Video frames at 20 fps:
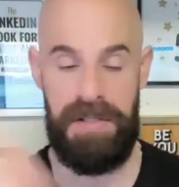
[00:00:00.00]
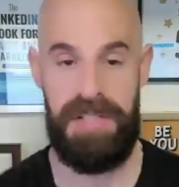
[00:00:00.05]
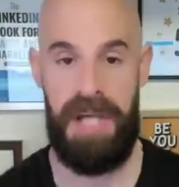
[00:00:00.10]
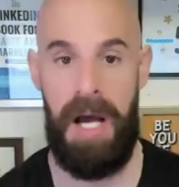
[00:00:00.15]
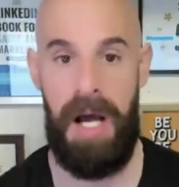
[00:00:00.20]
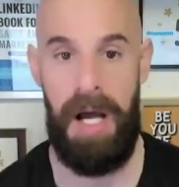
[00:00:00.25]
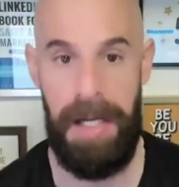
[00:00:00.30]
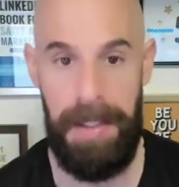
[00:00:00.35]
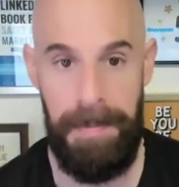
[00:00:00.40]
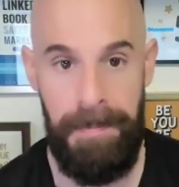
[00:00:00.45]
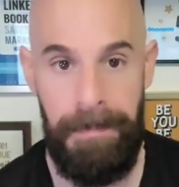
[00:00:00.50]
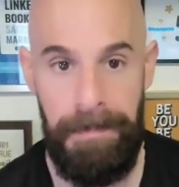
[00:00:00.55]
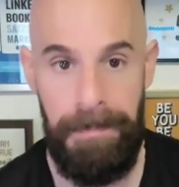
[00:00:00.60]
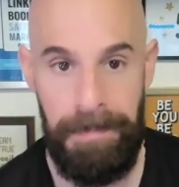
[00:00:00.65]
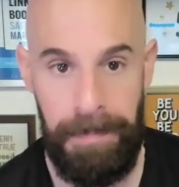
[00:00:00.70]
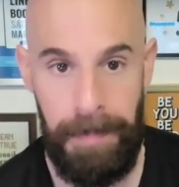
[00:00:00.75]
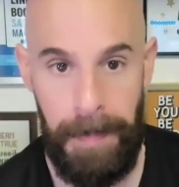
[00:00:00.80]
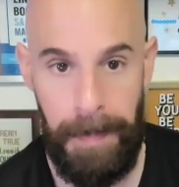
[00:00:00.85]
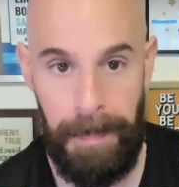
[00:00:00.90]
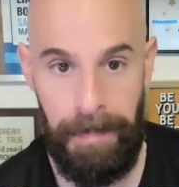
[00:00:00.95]
time,
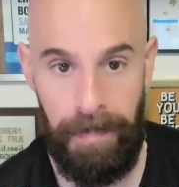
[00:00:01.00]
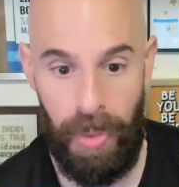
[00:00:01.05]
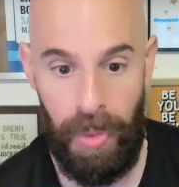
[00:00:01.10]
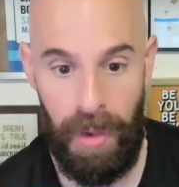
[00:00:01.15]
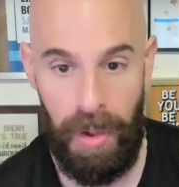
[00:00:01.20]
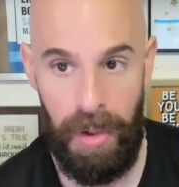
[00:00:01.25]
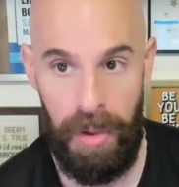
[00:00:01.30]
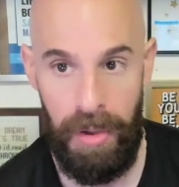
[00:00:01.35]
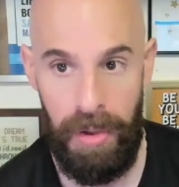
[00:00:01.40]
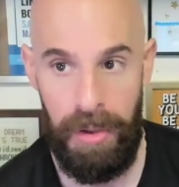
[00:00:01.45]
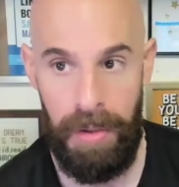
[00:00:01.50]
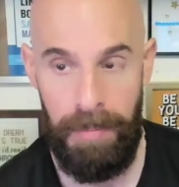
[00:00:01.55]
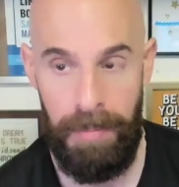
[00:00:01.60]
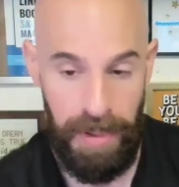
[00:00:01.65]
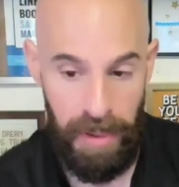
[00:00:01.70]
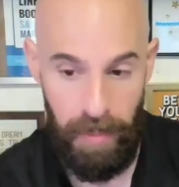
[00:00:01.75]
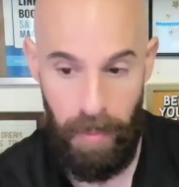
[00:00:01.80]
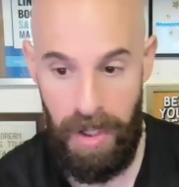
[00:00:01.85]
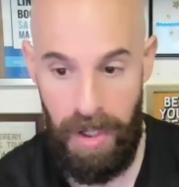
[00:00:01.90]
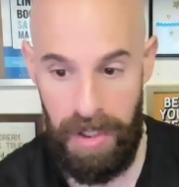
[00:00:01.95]

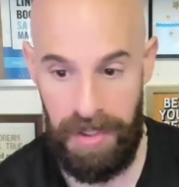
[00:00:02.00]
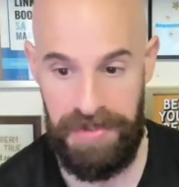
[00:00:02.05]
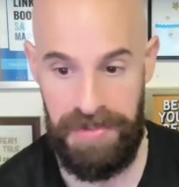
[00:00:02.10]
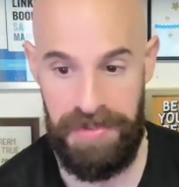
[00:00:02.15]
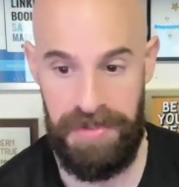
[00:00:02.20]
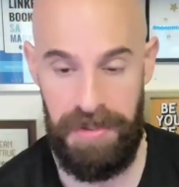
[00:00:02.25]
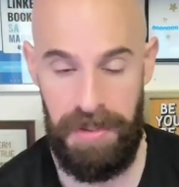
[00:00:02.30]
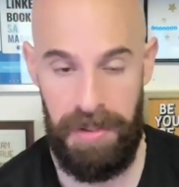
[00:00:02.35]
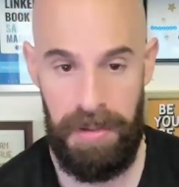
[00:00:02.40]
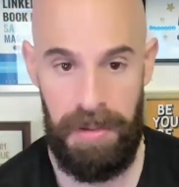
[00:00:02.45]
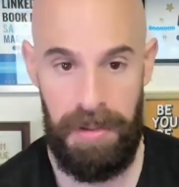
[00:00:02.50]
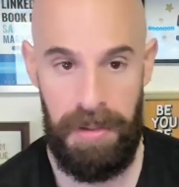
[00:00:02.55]
but it works.